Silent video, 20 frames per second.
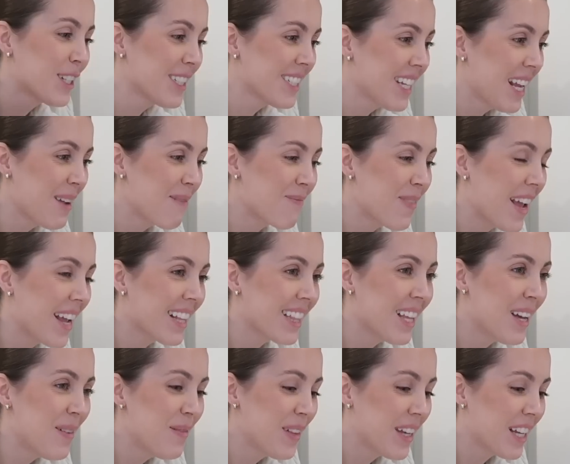as I make
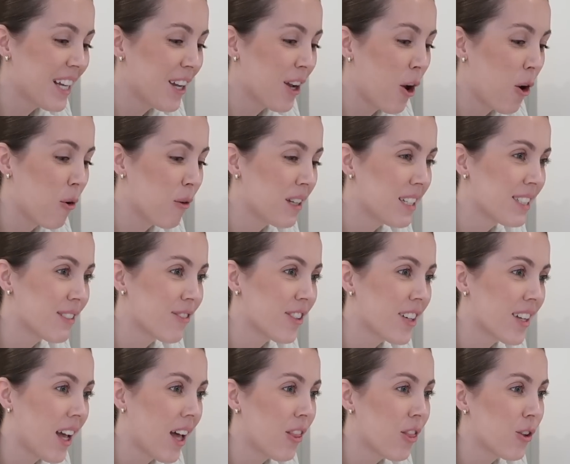them, like I always
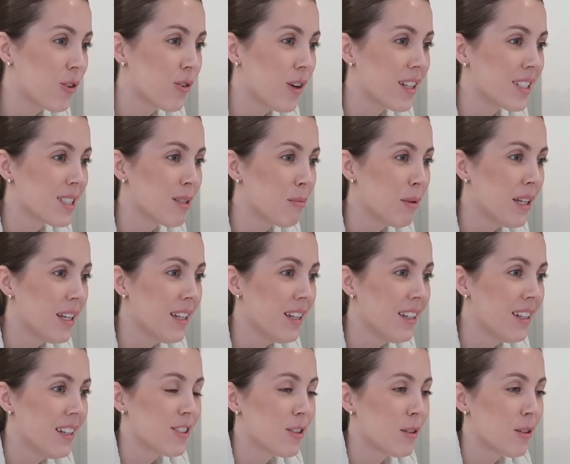forget the recipe.